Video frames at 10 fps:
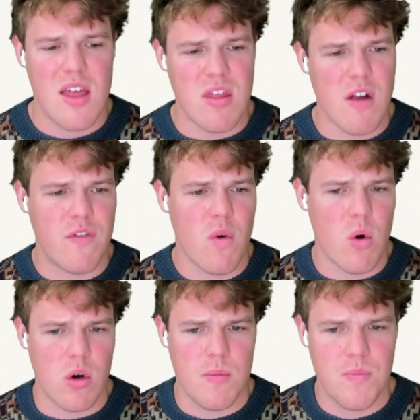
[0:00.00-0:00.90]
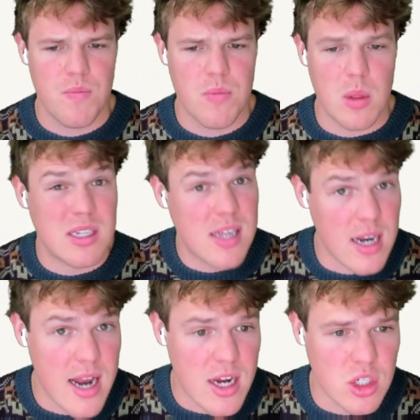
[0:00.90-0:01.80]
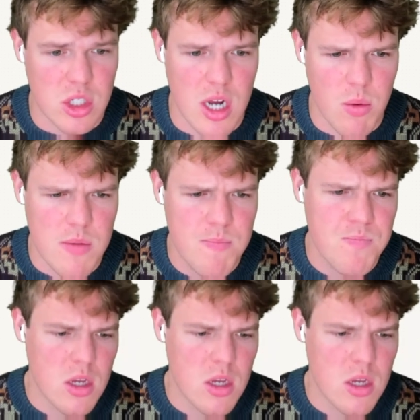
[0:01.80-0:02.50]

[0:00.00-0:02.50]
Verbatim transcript: Therefore, let's see it in action, shall we?